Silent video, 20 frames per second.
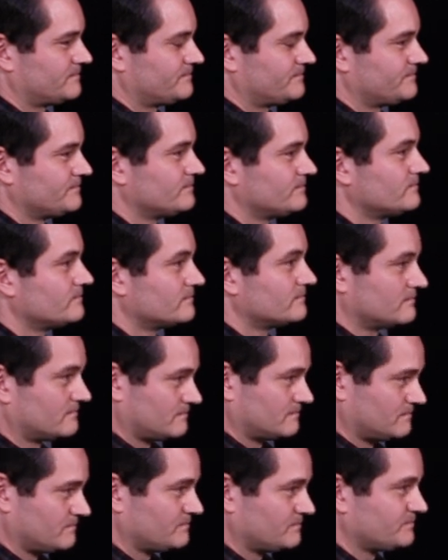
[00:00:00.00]

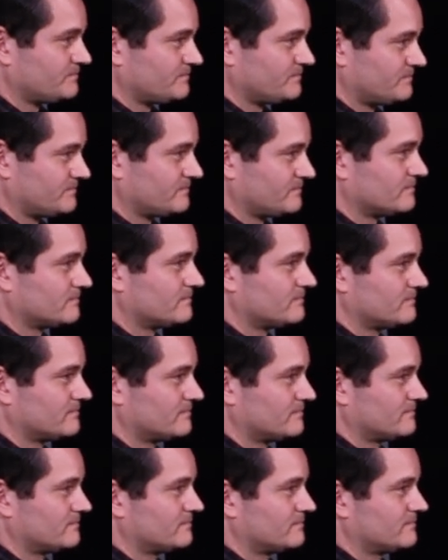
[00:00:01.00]

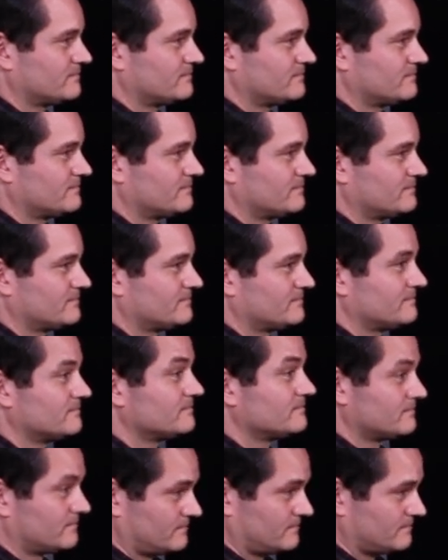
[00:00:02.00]

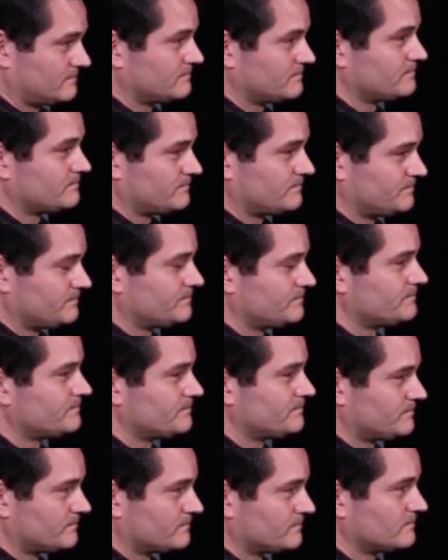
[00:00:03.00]

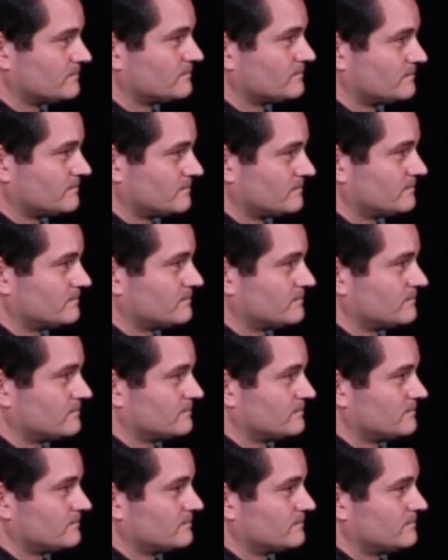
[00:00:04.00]

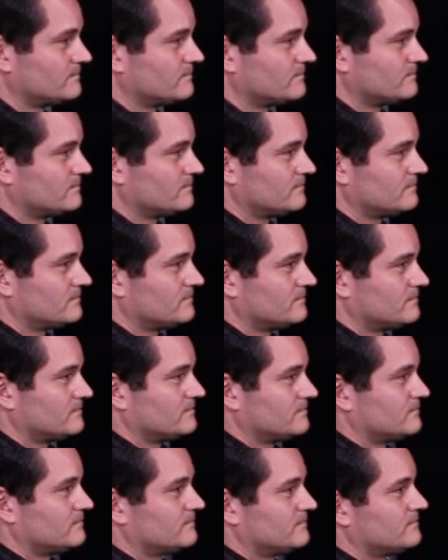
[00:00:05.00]

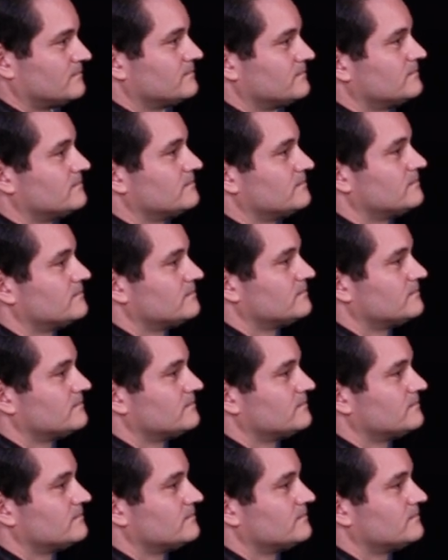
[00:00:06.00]
[no speech]